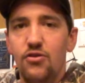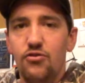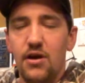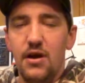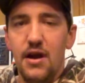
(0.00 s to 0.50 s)

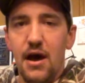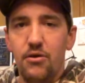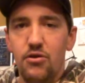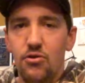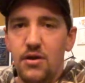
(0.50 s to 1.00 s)
trying it
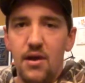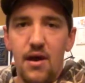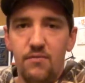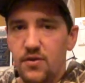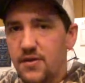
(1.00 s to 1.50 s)
out. You don't even
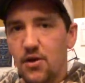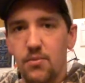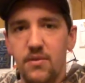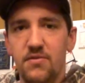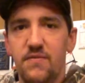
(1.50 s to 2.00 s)
have to
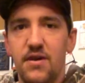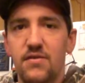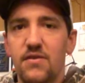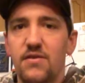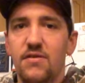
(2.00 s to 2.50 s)
tell them it's
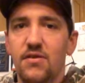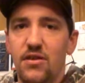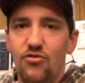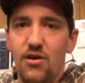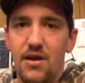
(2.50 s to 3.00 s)
venison until
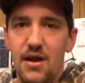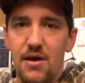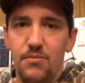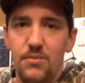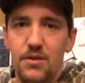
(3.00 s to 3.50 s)
they try it
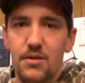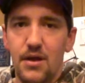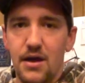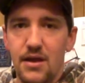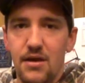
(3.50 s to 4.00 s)
out, and
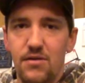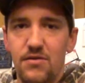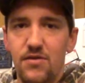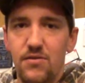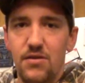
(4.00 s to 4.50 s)
I
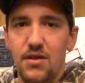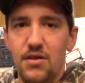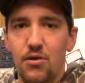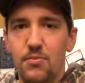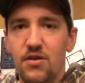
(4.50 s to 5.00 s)
guarantee you
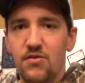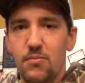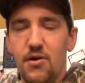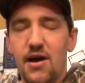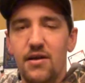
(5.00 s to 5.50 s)
that they'll be
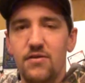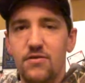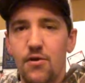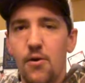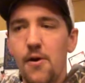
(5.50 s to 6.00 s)
surprised.
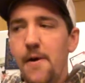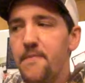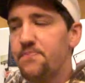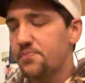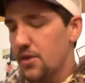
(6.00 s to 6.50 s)
So
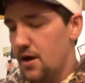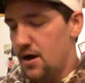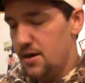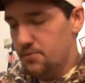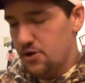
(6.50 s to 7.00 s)

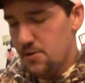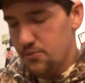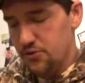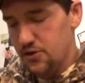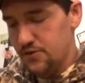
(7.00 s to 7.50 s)

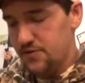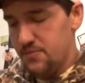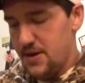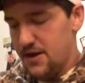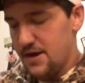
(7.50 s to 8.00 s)
couple notes
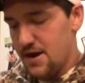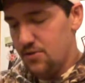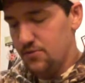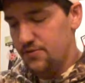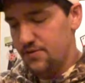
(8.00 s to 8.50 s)
to make
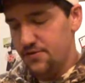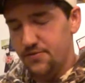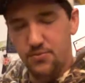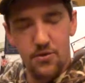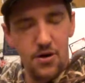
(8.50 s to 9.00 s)
out
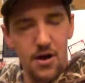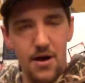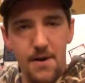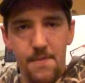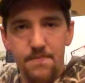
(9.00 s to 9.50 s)
since
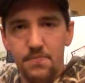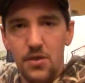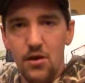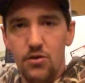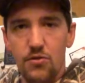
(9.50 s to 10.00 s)
we're
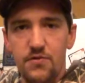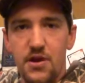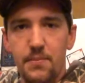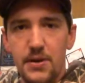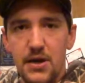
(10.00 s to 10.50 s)

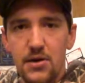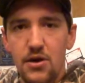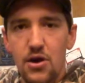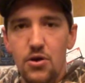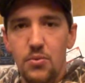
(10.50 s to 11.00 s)
closing up
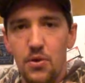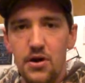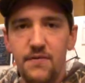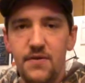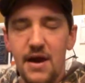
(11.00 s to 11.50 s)
here.
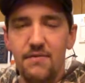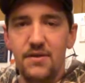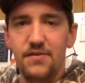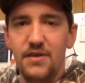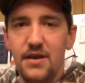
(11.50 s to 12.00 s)
One, if you
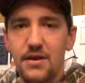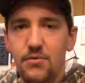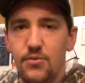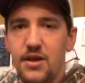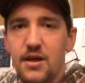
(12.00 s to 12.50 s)
haven't
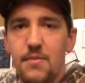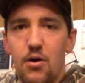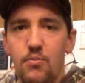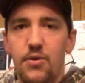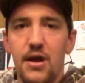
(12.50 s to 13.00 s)
seen, we came
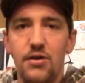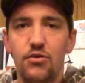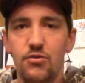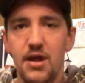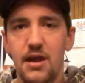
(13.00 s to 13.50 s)
out with brand
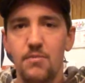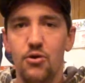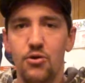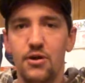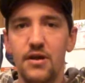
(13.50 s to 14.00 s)
new
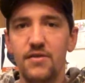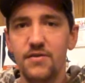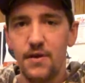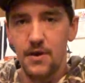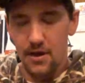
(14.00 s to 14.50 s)
camo
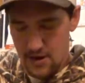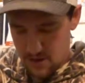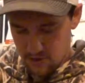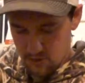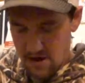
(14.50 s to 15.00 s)
hoodies,
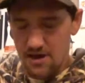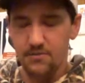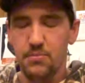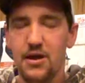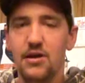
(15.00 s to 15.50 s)

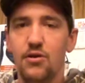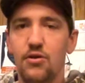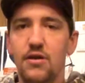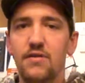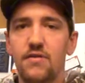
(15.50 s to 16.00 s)
grass blade
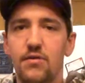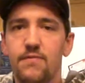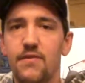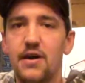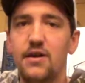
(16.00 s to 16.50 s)
hoodies. You
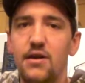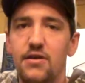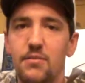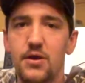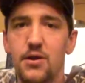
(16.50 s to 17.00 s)
can find it
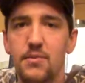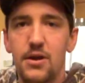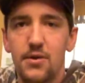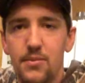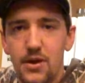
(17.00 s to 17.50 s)
at
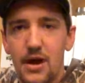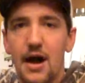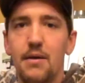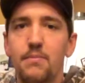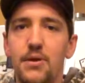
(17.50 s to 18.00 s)

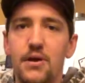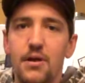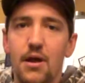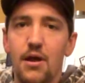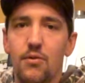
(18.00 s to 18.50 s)

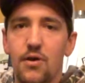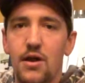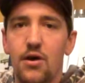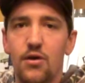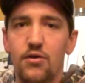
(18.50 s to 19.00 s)

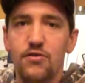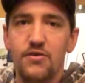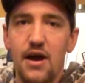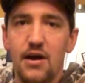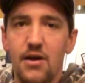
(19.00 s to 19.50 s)

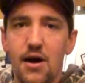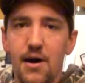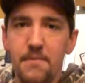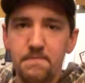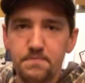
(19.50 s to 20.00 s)

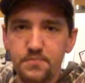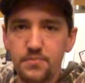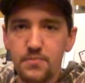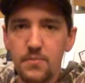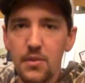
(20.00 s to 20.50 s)
www.bigredhunters.com.
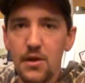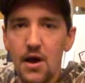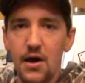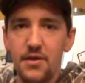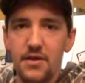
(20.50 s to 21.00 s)

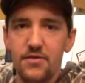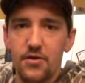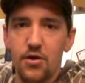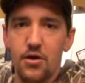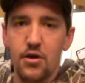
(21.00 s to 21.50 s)
These
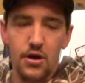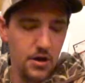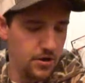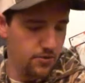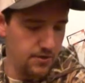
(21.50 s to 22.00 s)
are
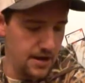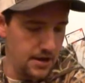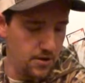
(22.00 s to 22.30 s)
great